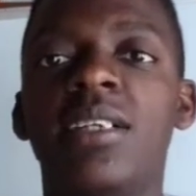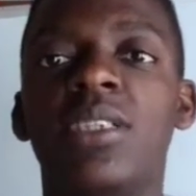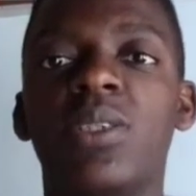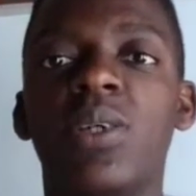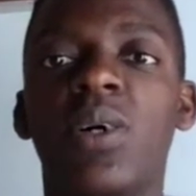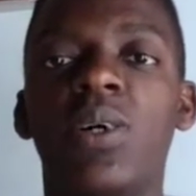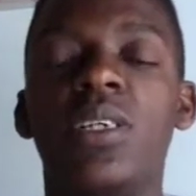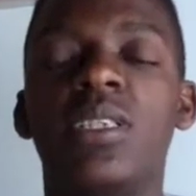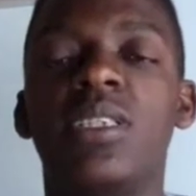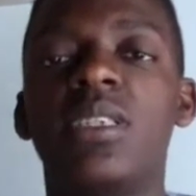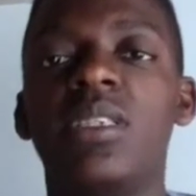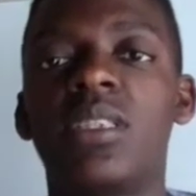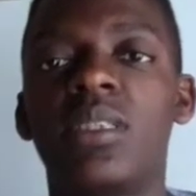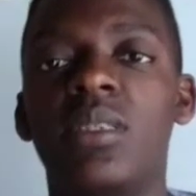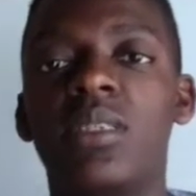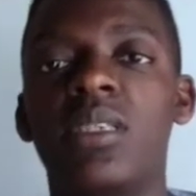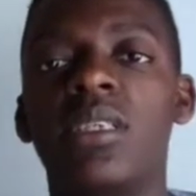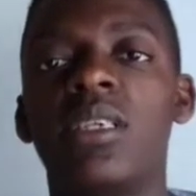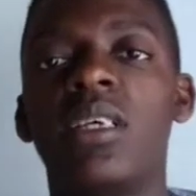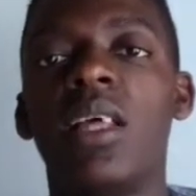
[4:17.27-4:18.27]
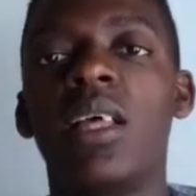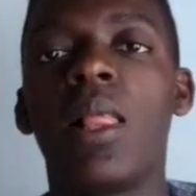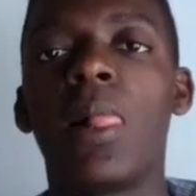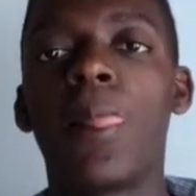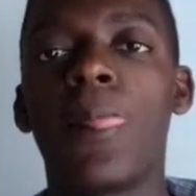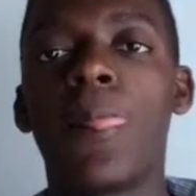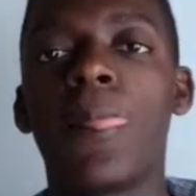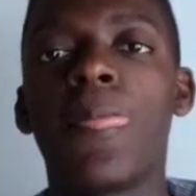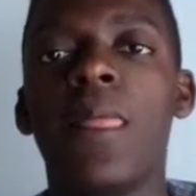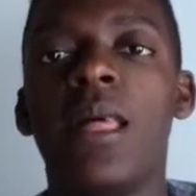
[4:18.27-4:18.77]
So it is
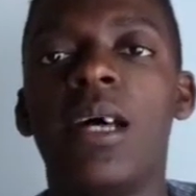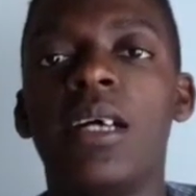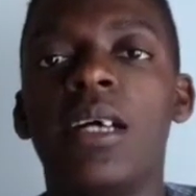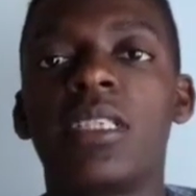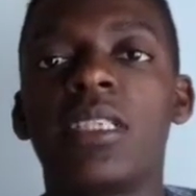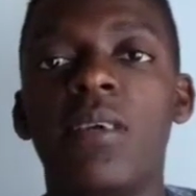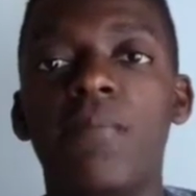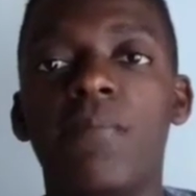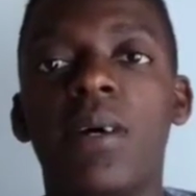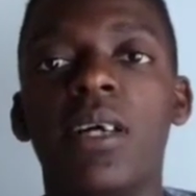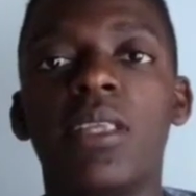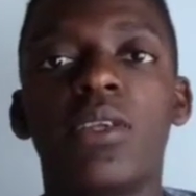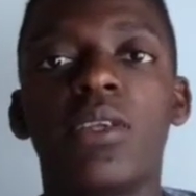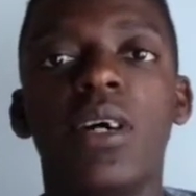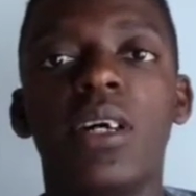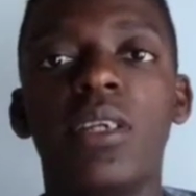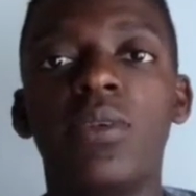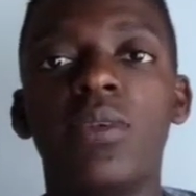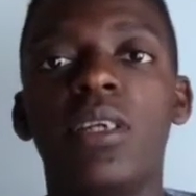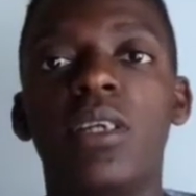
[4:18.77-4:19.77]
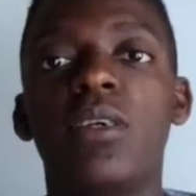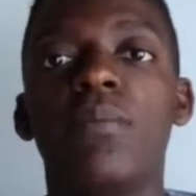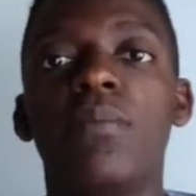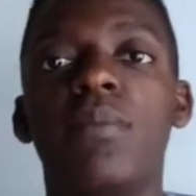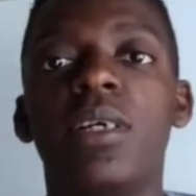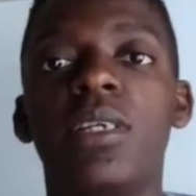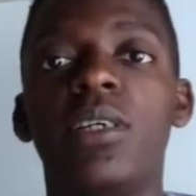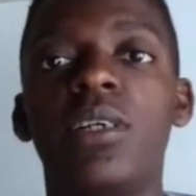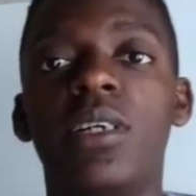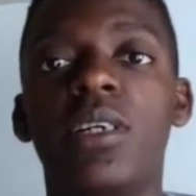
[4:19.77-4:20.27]

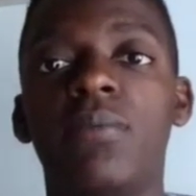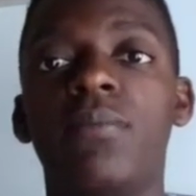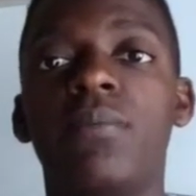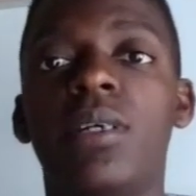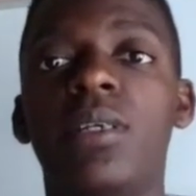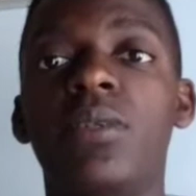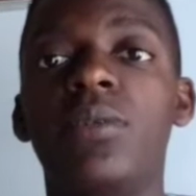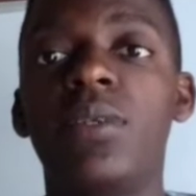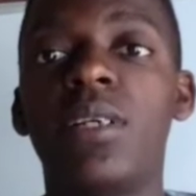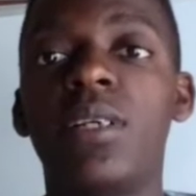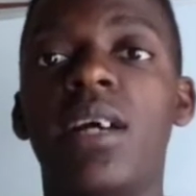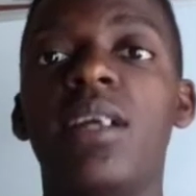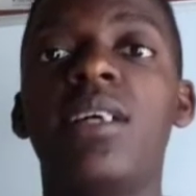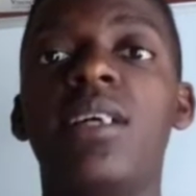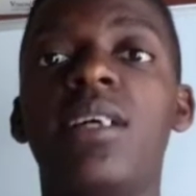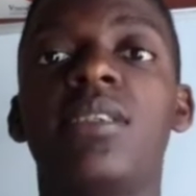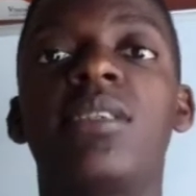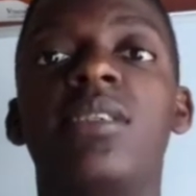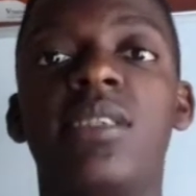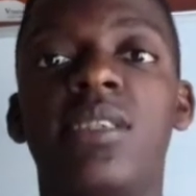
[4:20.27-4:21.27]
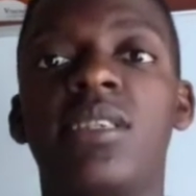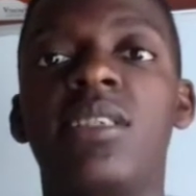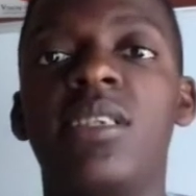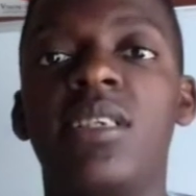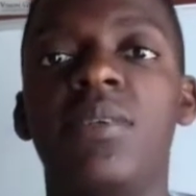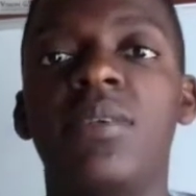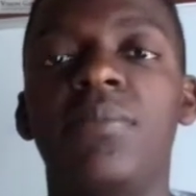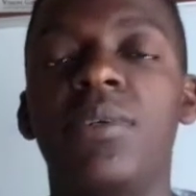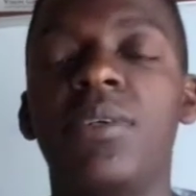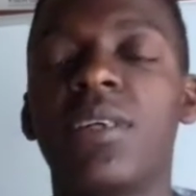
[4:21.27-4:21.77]
sympathoadrenomedullary
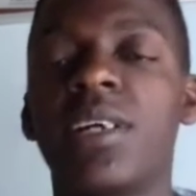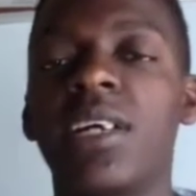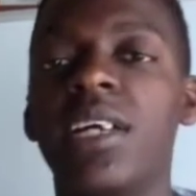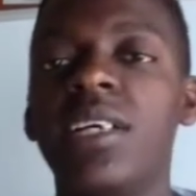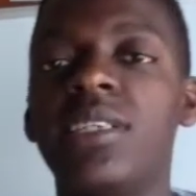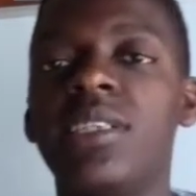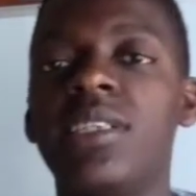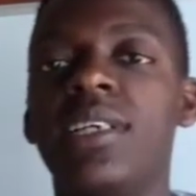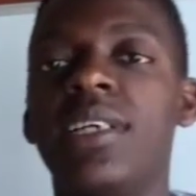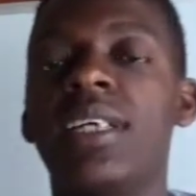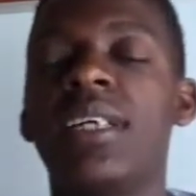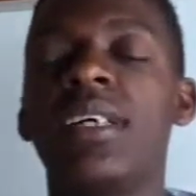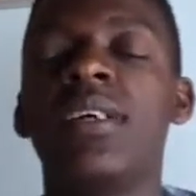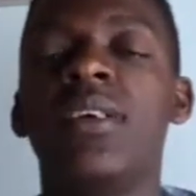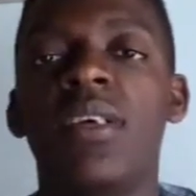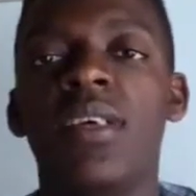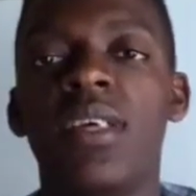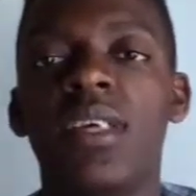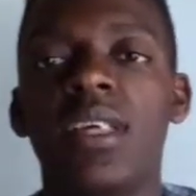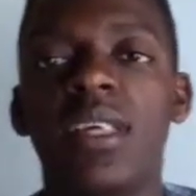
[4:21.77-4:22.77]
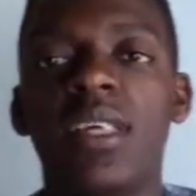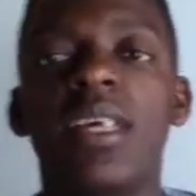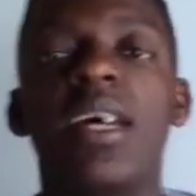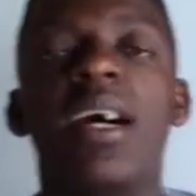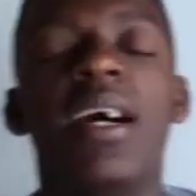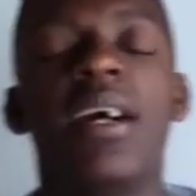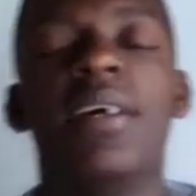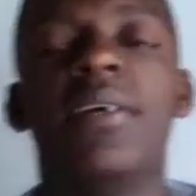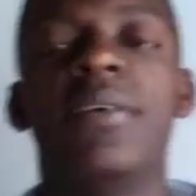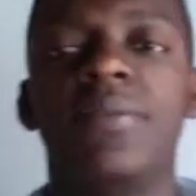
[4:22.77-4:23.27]
system. You get?
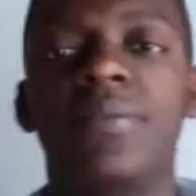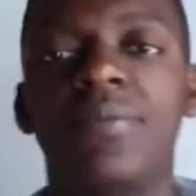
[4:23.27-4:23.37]
Yeah.